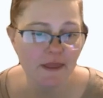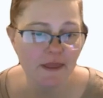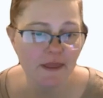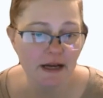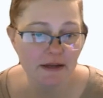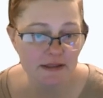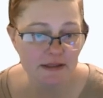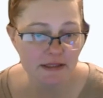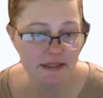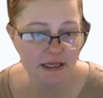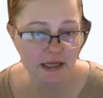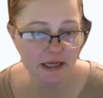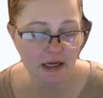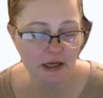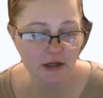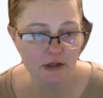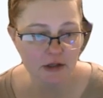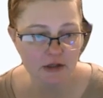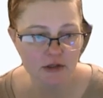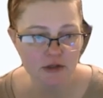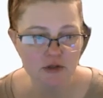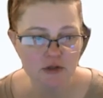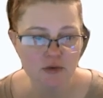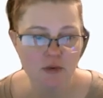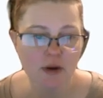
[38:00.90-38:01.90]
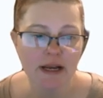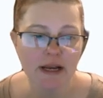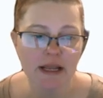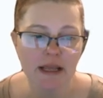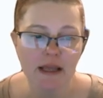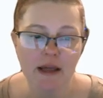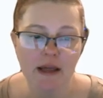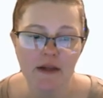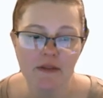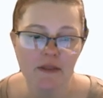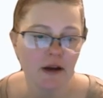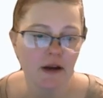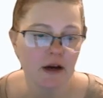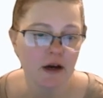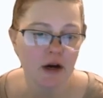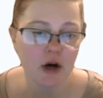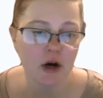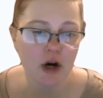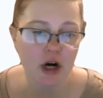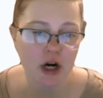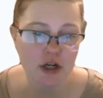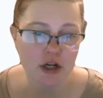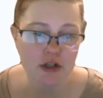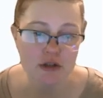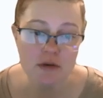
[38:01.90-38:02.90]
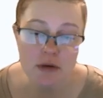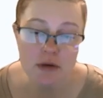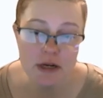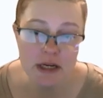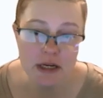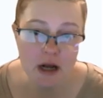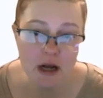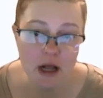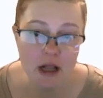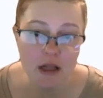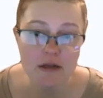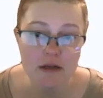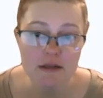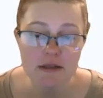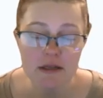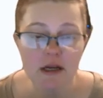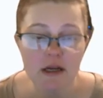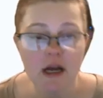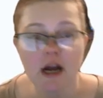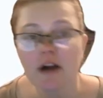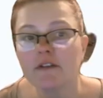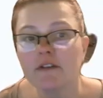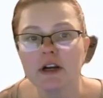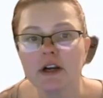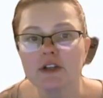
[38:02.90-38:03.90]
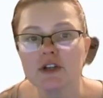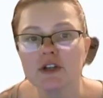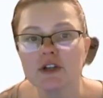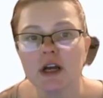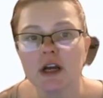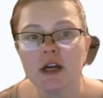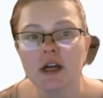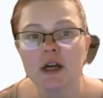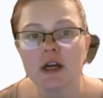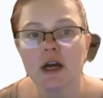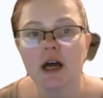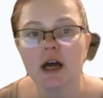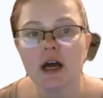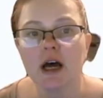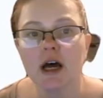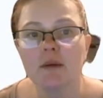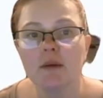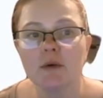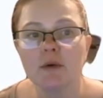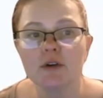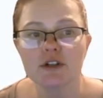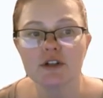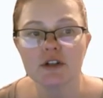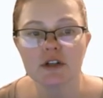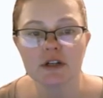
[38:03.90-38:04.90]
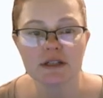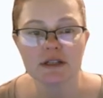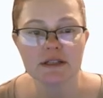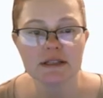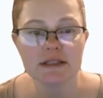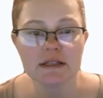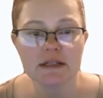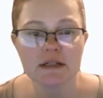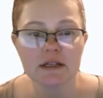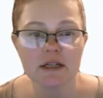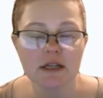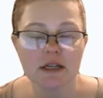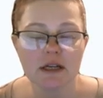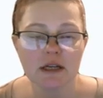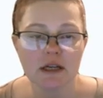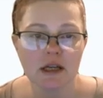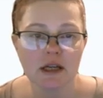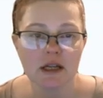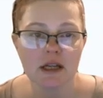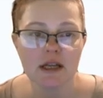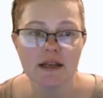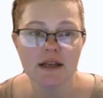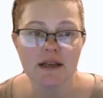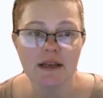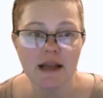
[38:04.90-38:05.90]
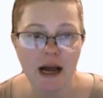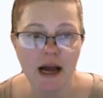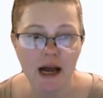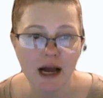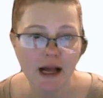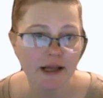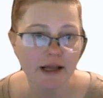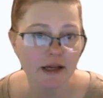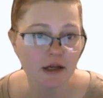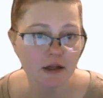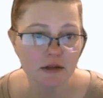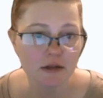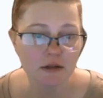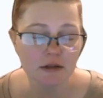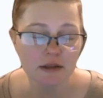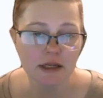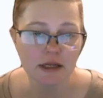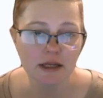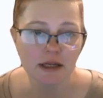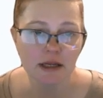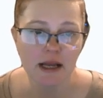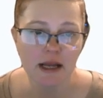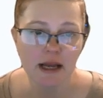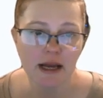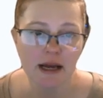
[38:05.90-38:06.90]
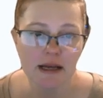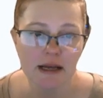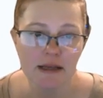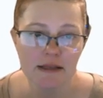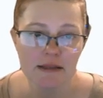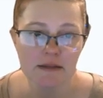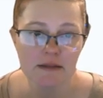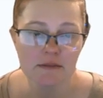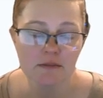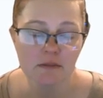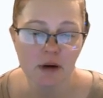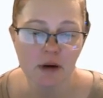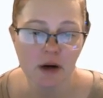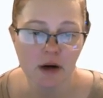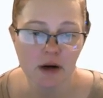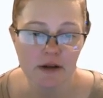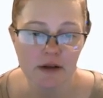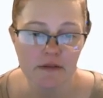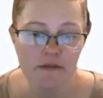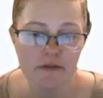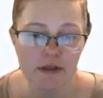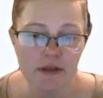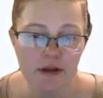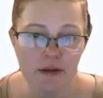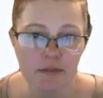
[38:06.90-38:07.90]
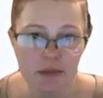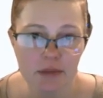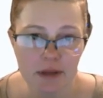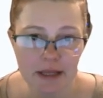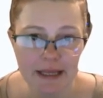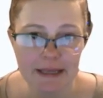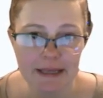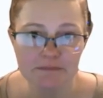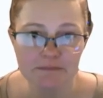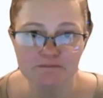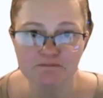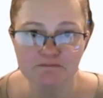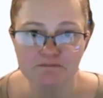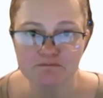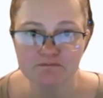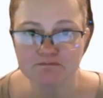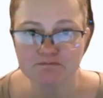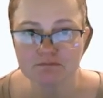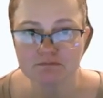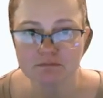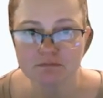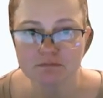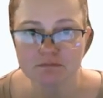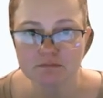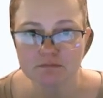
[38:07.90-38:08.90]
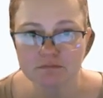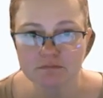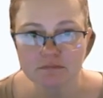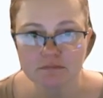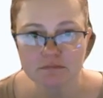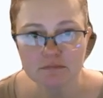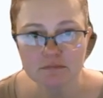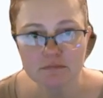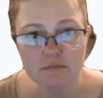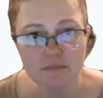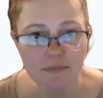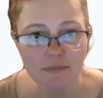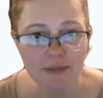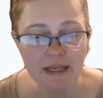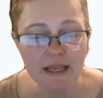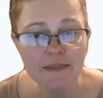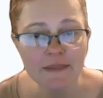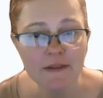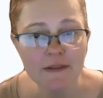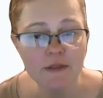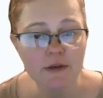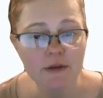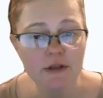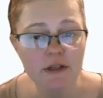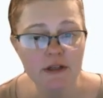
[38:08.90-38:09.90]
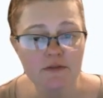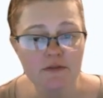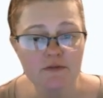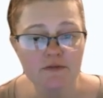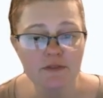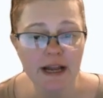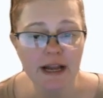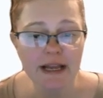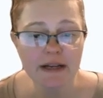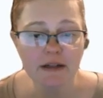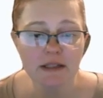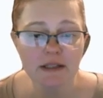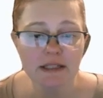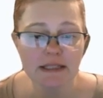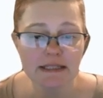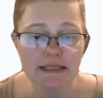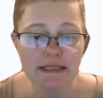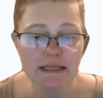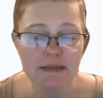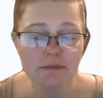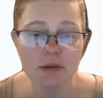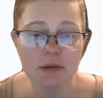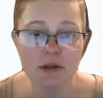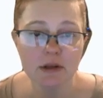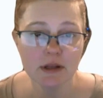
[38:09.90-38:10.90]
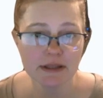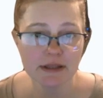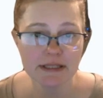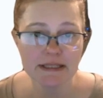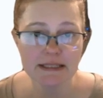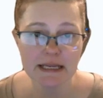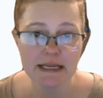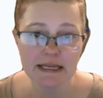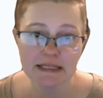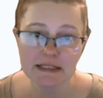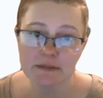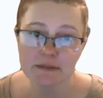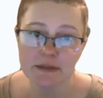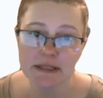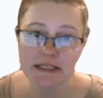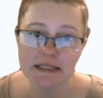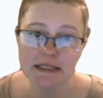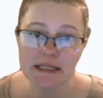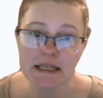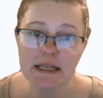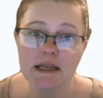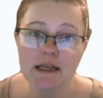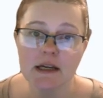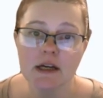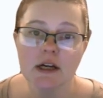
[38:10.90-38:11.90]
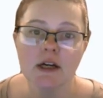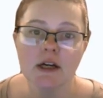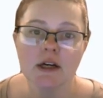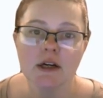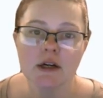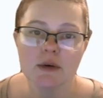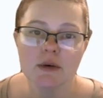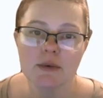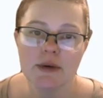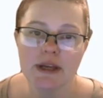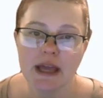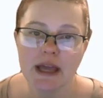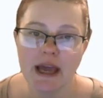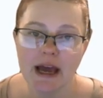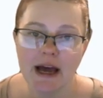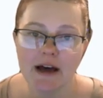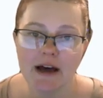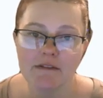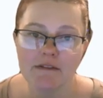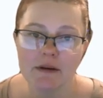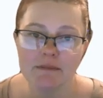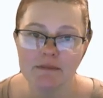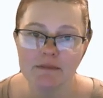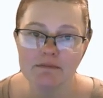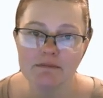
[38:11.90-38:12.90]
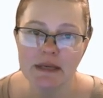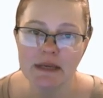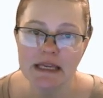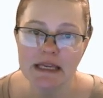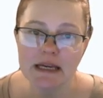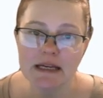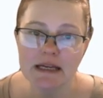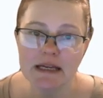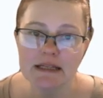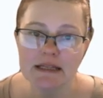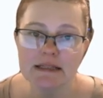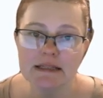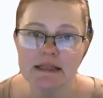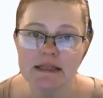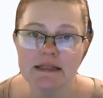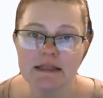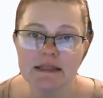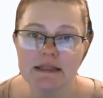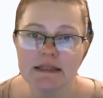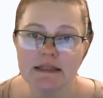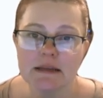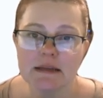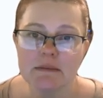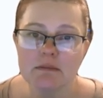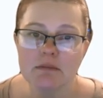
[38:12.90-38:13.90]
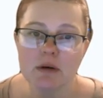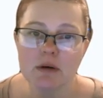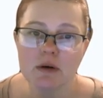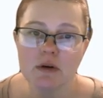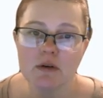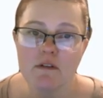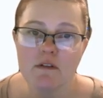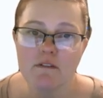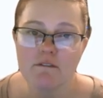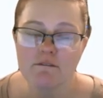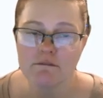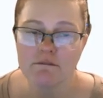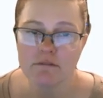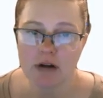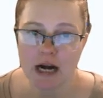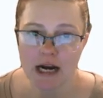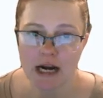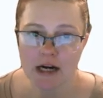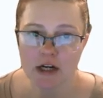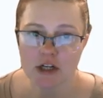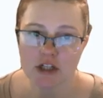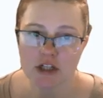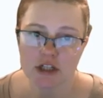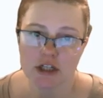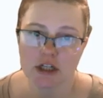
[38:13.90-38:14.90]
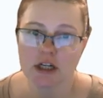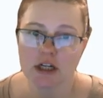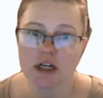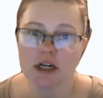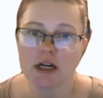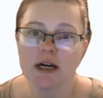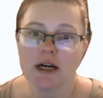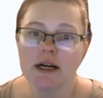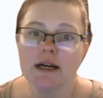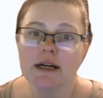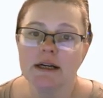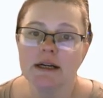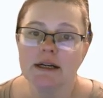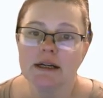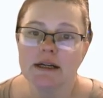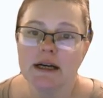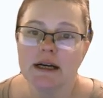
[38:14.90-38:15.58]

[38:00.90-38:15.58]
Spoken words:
$1,820. And there are $20 in coverage, which are considered not included as part of the plan. In the third and final example on this SBC, we have Mia's simple fracture.